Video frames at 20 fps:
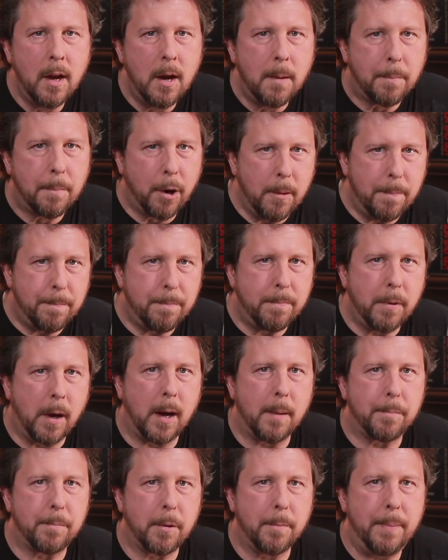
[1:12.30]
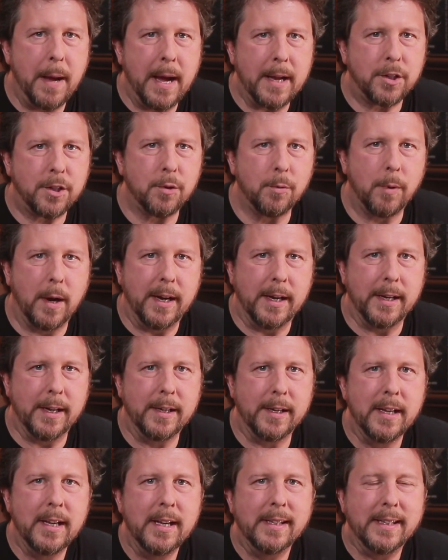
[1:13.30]
perpetuated
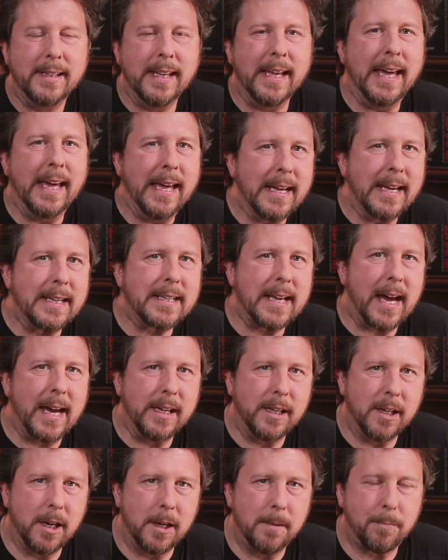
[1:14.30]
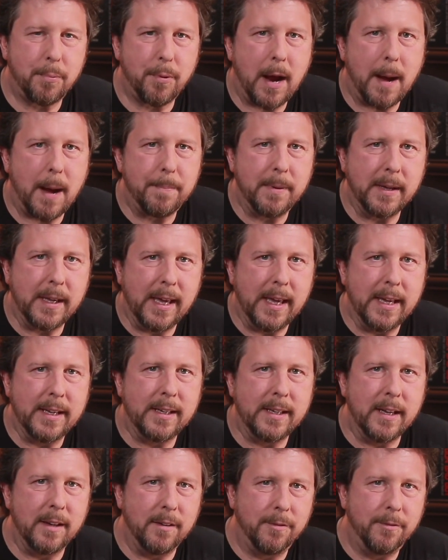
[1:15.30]
the anti-gun
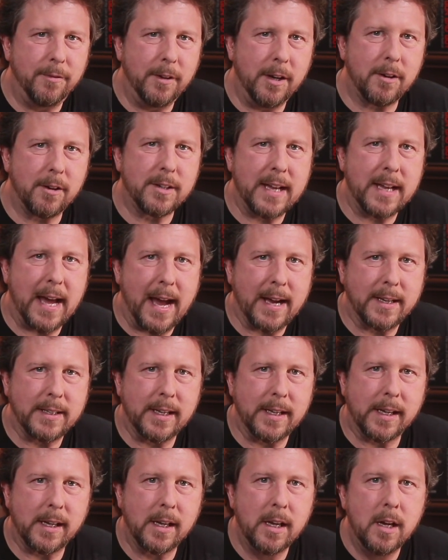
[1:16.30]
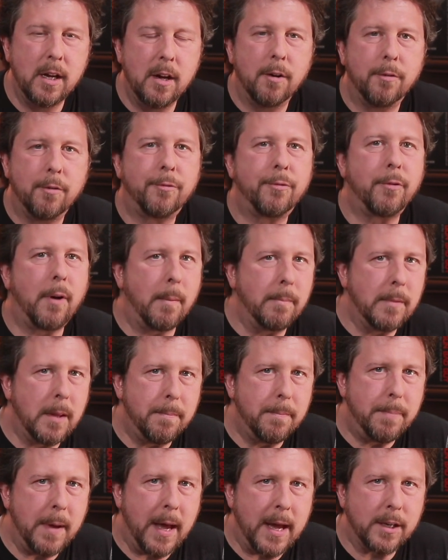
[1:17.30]
propaganda and fear tactic from the
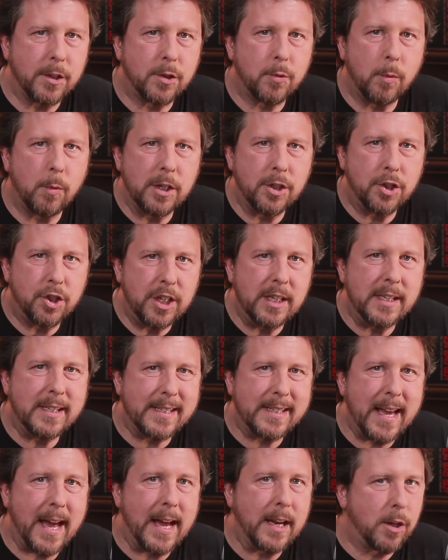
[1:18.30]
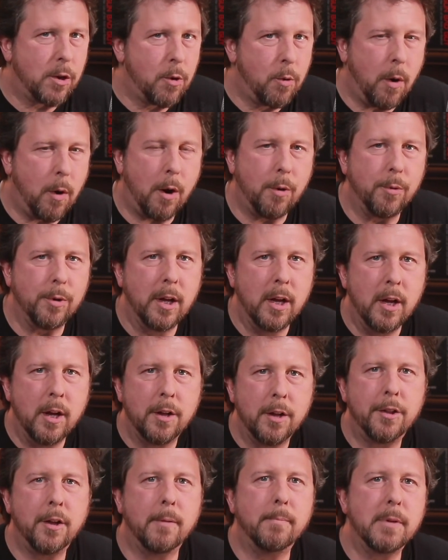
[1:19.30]
bench when she said, quote,
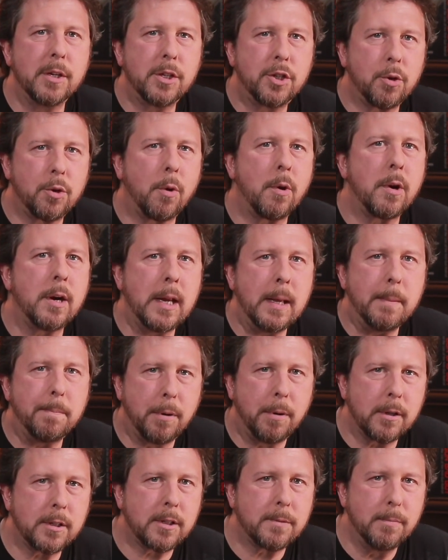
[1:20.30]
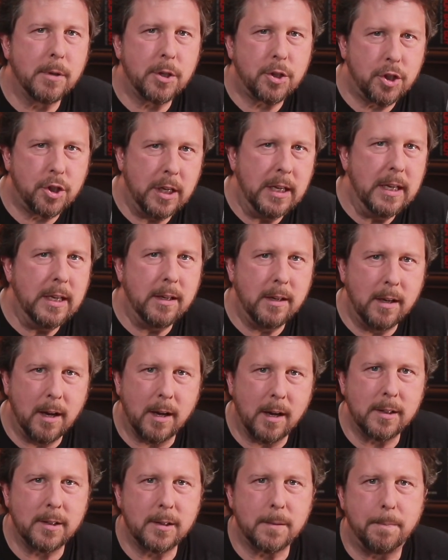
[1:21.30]
"The majority puts machine
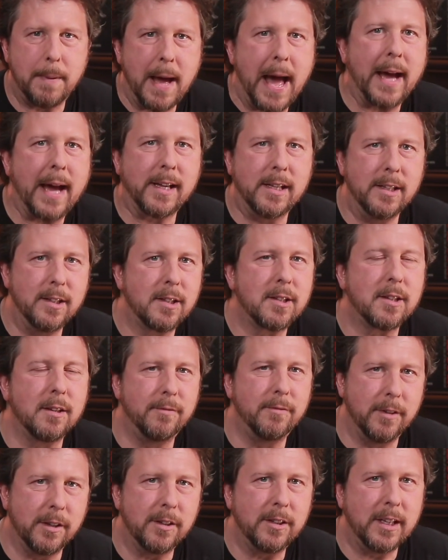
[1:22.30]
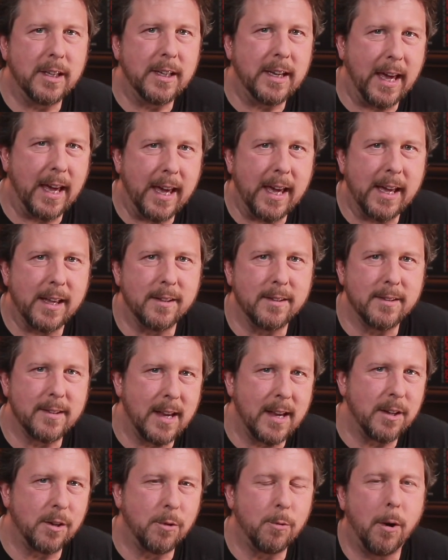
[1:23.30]
guns back in civilian hands,"
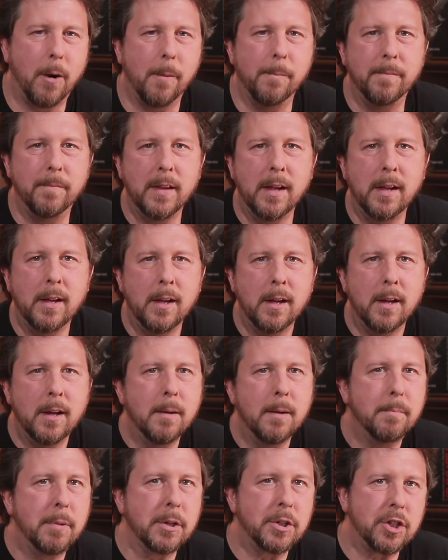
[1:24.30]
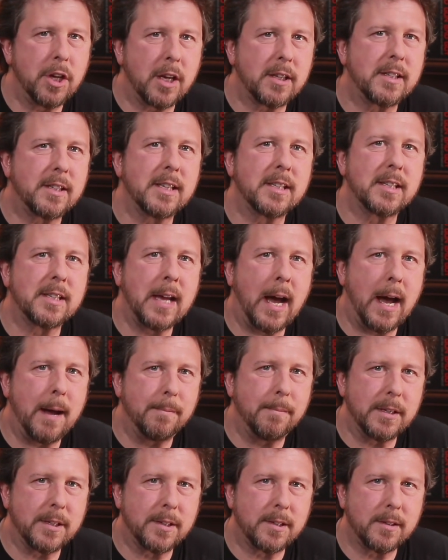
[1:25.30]
end quote. But Justice
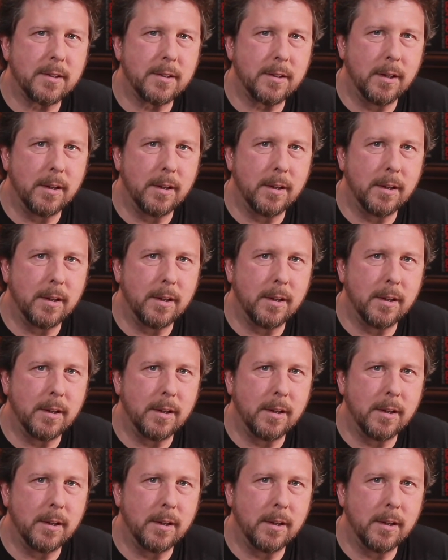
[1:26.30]
Clarence